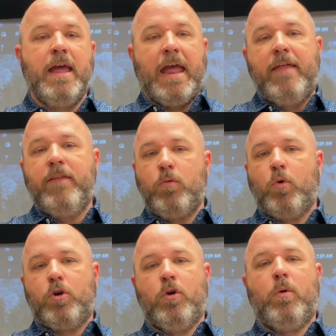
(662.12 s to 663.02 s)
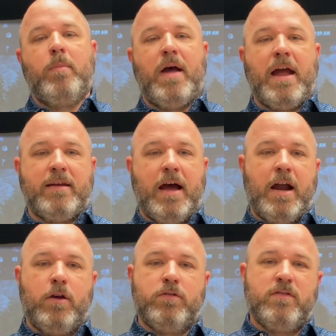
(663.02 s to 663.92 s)
And then work your way back to
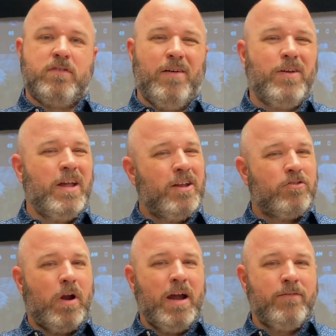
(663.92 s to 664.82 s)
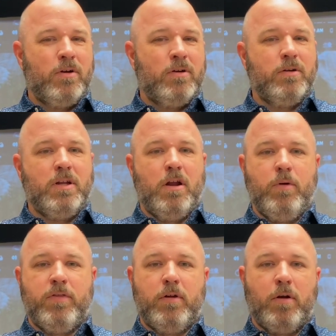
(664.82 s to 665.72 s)
irons and stuff. Driver, you know,
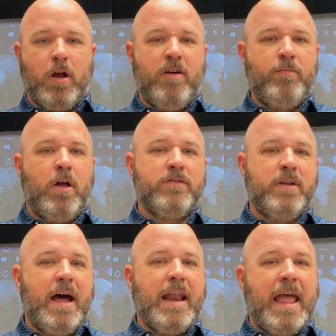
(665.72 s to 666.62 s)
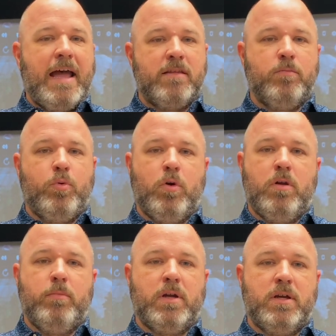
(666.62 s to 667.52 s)
with a golf ball is not as
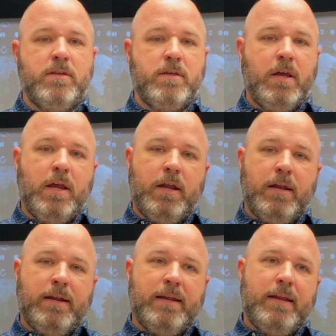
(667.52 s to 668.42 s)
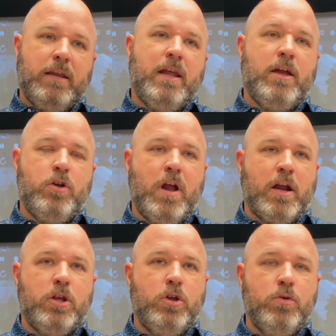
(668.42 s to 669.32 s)
important because yeah, you're not
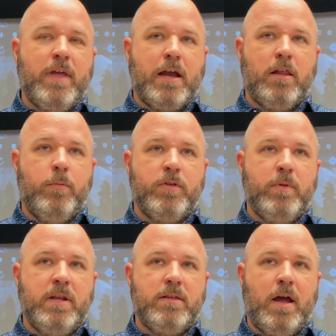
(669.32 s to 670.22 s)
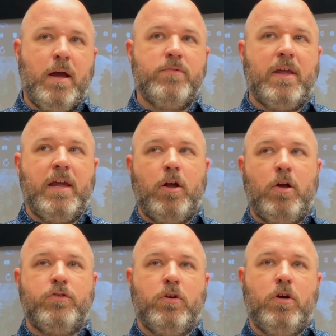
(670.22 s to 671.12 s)
going to use that club as many times. And
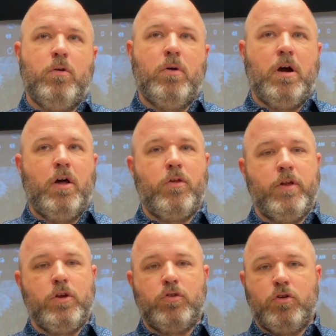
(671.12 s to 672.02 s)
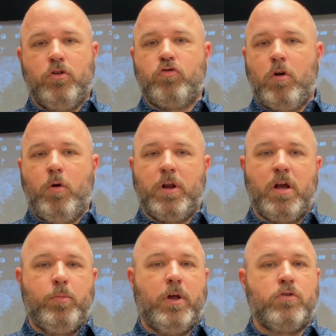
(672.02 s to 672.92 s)
also, other than just controlling a
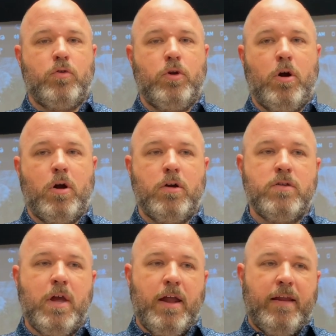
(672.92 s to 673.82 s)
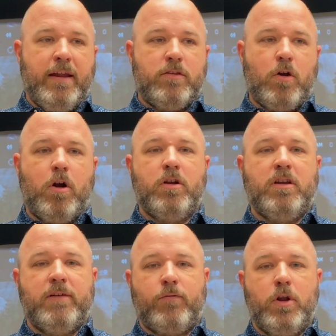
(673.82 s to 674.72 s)
couple extra yards, it's hard to
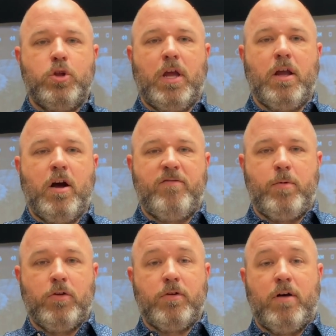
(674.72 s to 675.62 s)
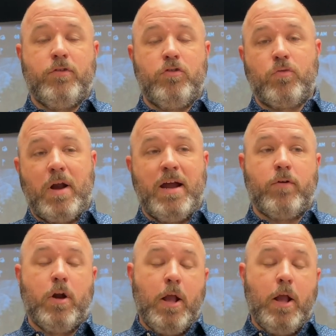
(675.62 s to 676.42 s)
differentiate golf balls off the driver.